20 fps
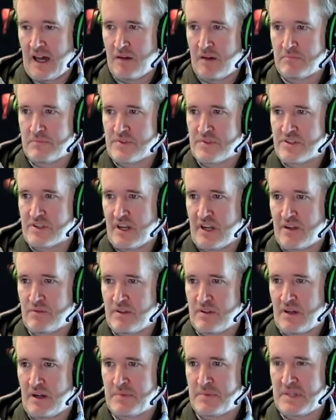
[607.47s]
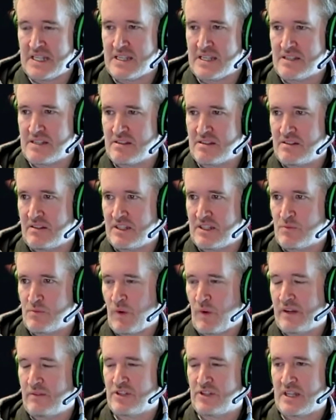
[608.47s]
So I mean, this
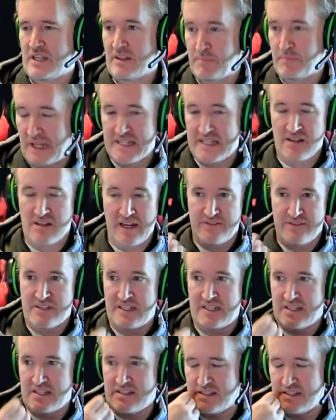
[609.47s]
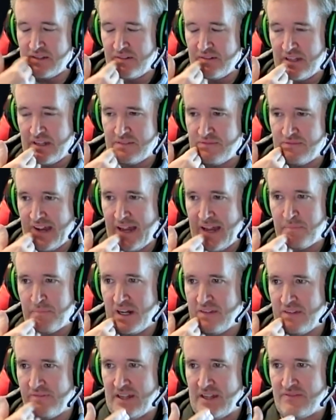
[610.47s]
won't the place I've seen this is in
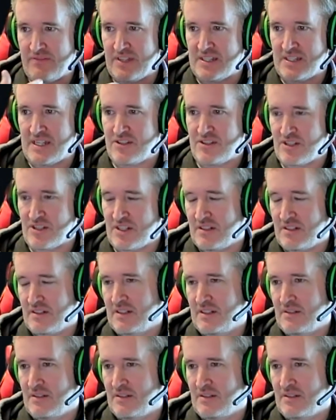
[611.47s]
Vampire Fifth Edition,